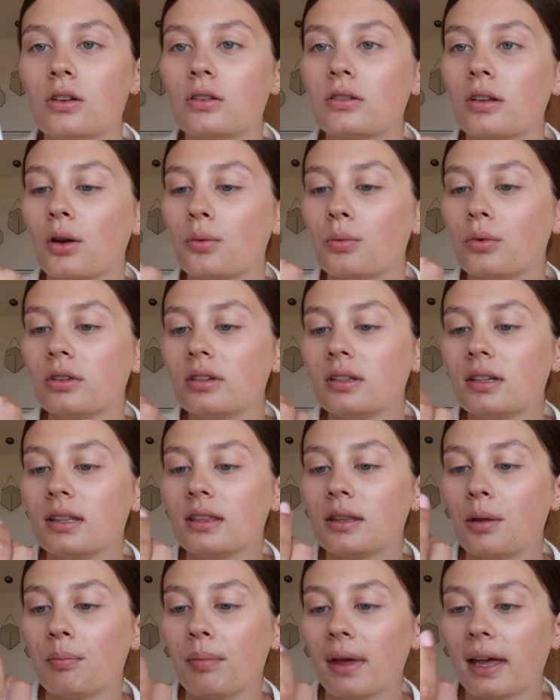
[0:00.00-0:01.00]
use. I
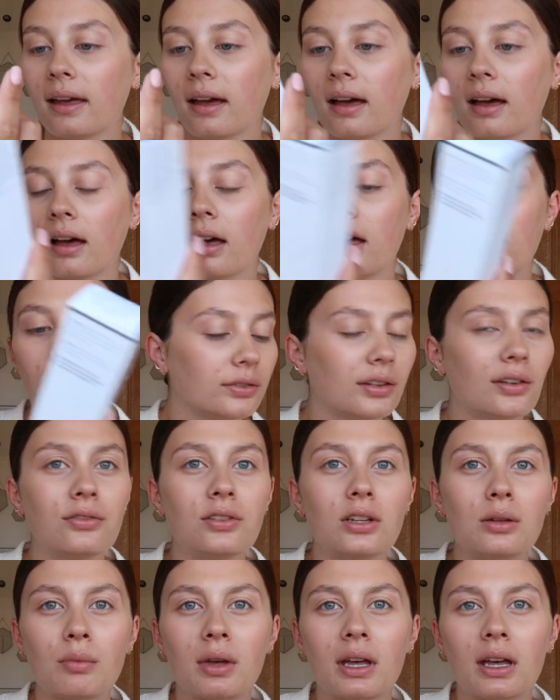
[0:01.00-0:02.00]
wanted the bigger
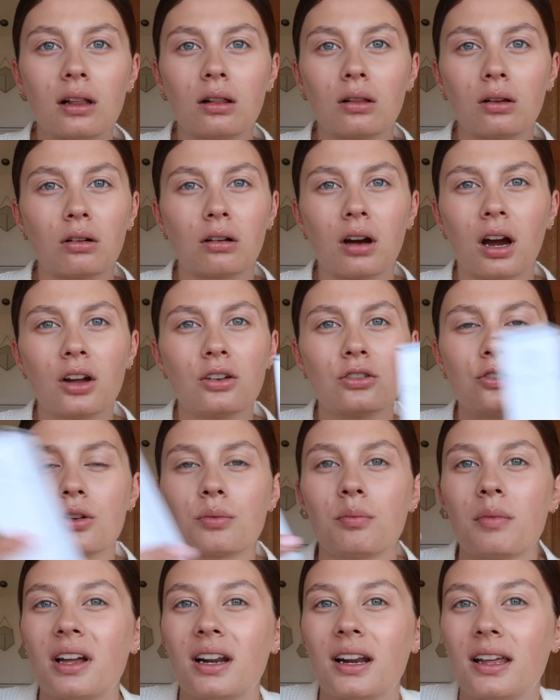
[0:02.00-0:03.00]
50ml or
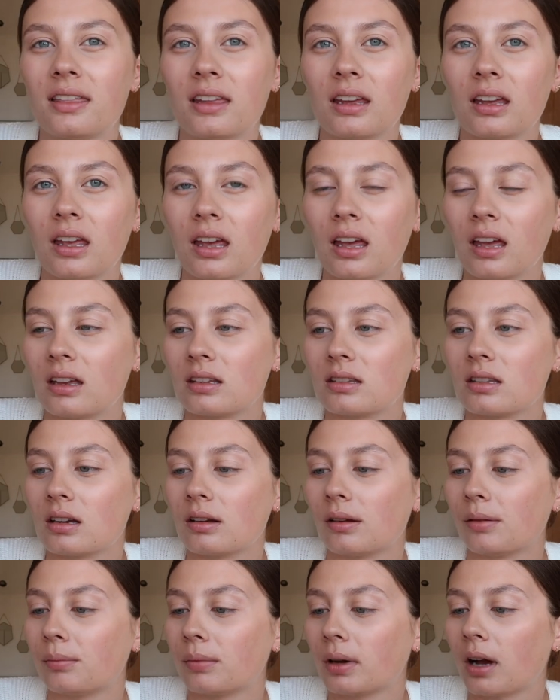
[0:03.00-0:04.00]
100ml, I think it is.
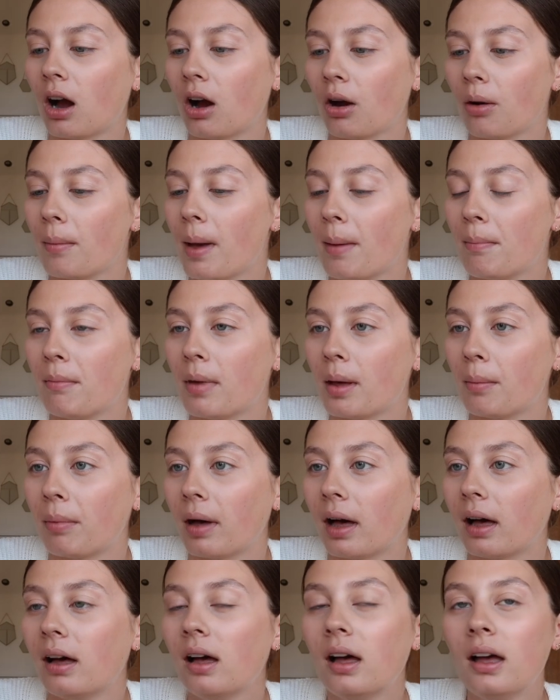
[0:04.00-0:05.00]
Can't remember,
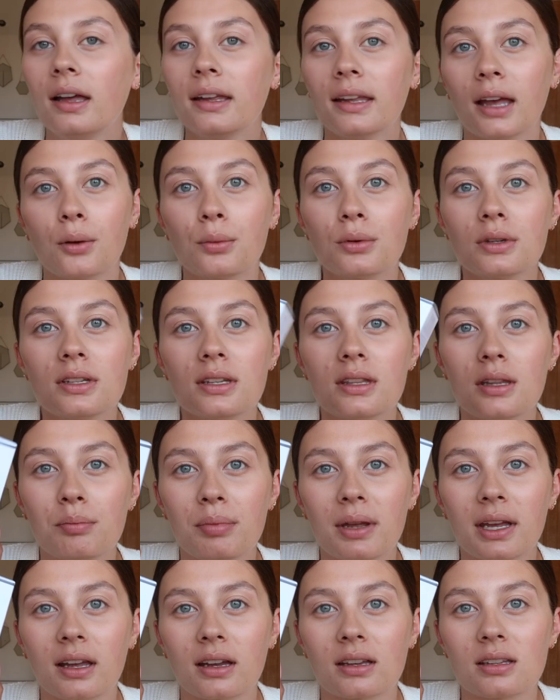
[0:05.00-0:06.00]
but yeah, I wanted the
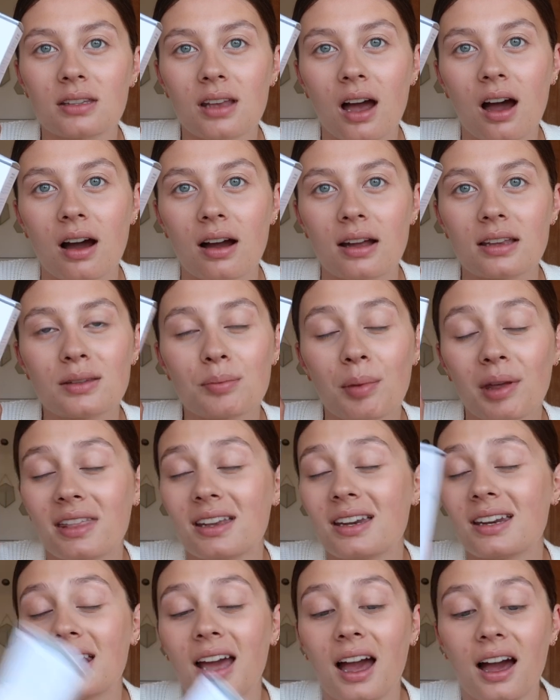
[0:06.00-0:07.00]
bigger size, but
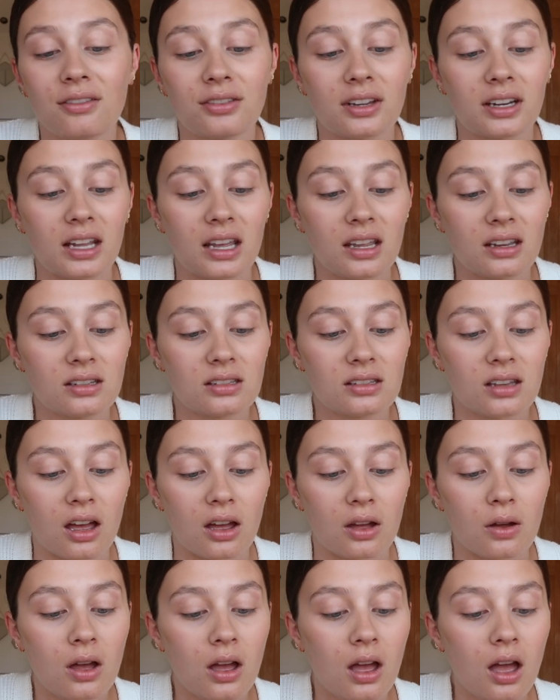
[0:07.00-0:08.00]
they didn't have any. So
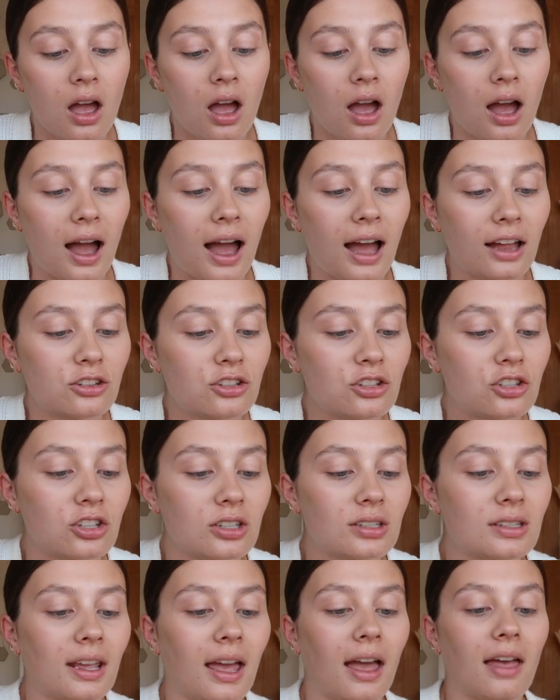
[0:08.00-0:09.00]
I had to
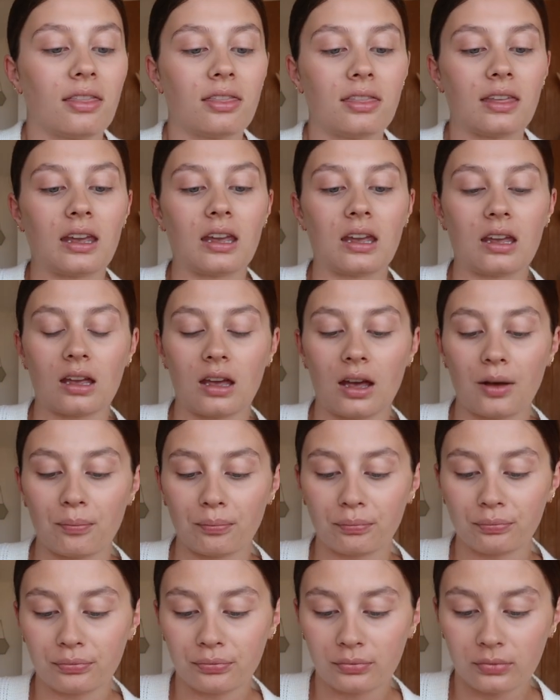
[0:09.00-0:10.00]
just get
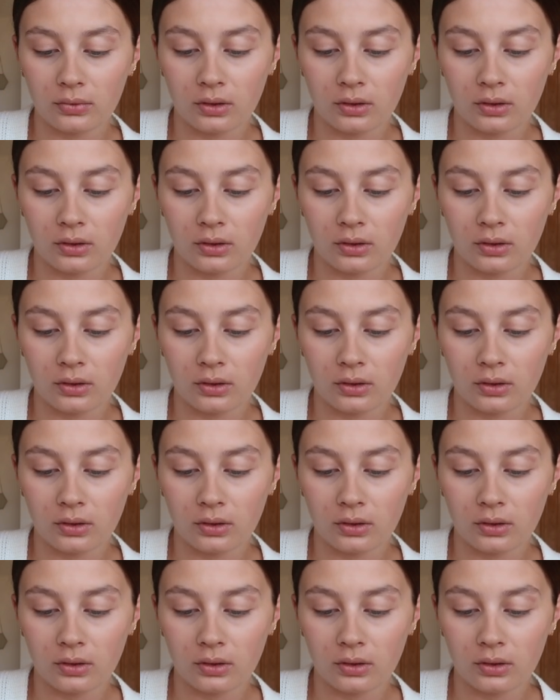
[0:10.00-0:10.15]
the